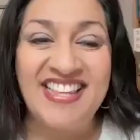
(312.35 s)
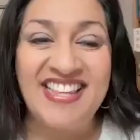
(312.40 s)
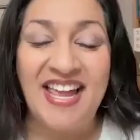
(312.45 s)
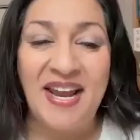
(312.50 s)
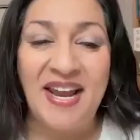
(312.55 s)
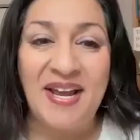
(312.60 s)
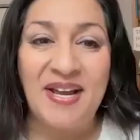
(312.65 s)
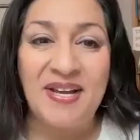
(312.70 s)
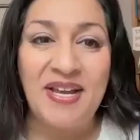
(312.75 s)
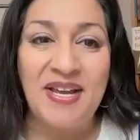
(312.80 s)

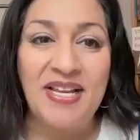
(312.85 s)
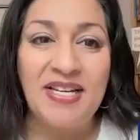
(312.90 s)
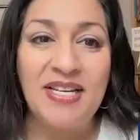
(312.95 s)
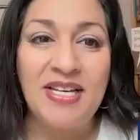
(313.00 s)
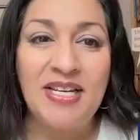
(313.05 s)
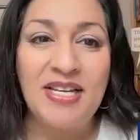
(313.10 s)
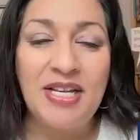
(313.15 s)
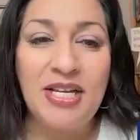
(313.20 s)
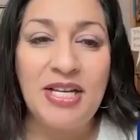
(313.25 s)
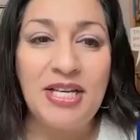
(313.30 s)
that
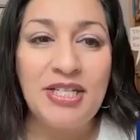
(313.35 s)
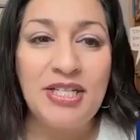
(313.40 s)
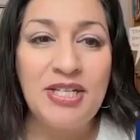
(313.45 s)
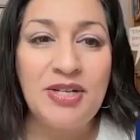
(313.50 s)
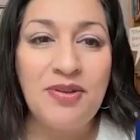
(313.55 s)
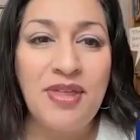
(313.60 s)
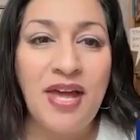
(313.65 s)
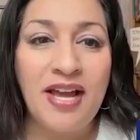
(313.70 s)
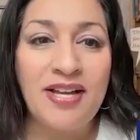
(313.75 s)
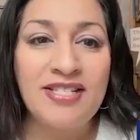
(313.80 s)
in
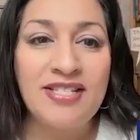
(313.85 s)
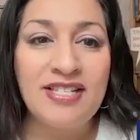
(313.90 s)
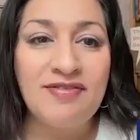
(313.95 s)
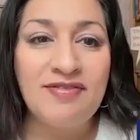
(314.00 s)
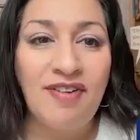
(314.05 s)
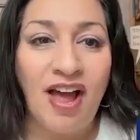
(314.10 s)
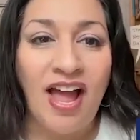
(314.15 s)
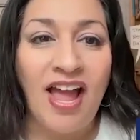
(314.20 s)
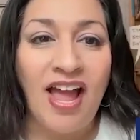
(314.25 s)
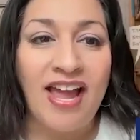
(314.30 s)

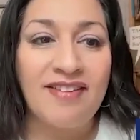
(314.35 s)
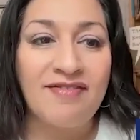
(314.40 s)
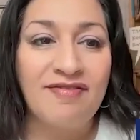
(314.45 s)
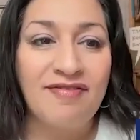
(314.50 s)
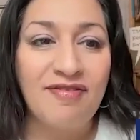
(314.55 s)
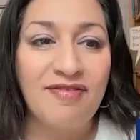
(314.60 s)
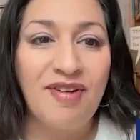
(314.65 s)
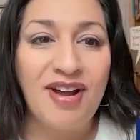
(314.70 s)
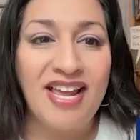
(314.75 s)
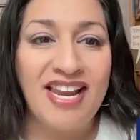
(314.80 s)
2005,
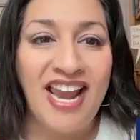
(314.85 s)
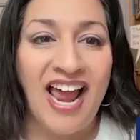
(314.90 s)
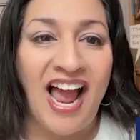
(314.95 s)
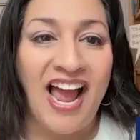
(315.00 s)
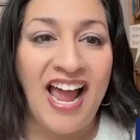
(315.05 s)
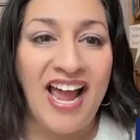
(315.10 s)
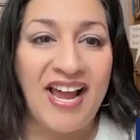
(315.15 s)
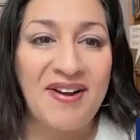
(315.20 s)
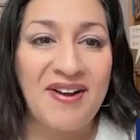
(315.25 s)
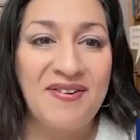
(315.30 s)
when
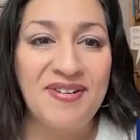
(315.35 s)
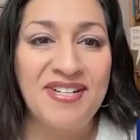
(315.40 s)
I